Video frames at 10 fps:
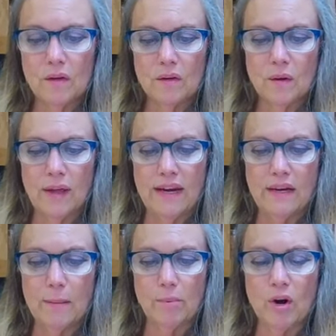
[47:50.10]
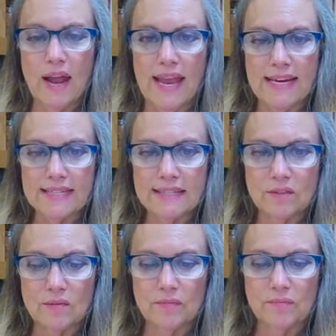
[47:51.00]
Okay, number eight.
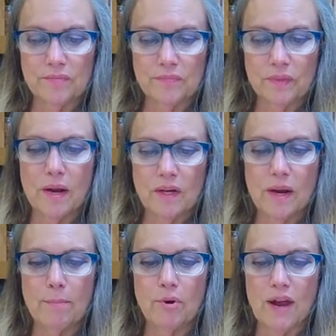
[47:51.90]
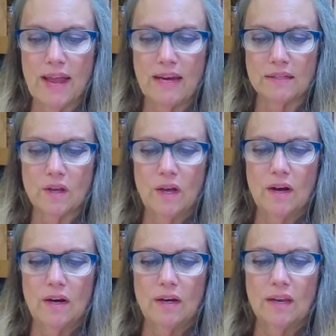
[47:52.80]
Number eight.
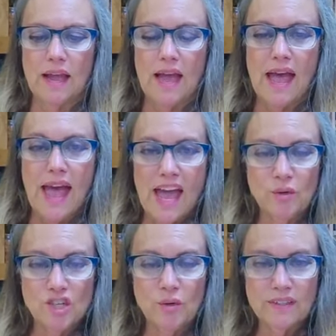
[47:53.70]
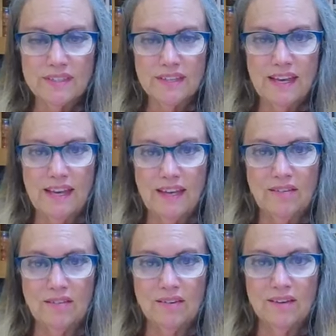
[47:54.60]
As you can
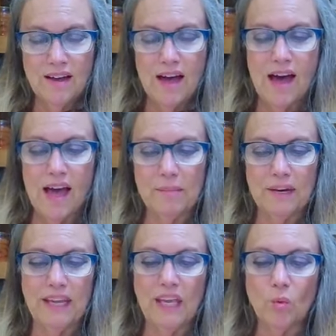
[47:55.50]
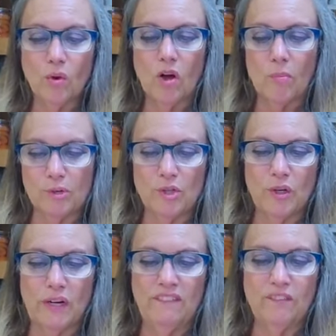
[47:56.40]
see, I am an equal
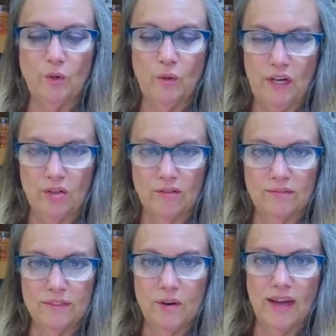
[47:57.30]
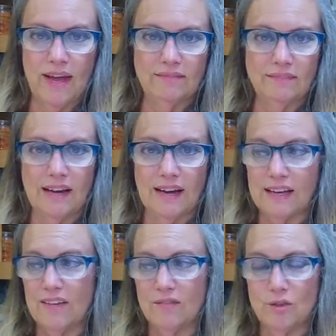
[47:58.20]
opportunity food eater. Okay,
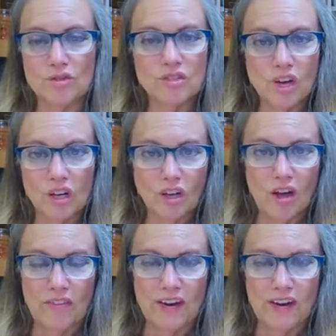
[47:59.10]
like there's not a lot that I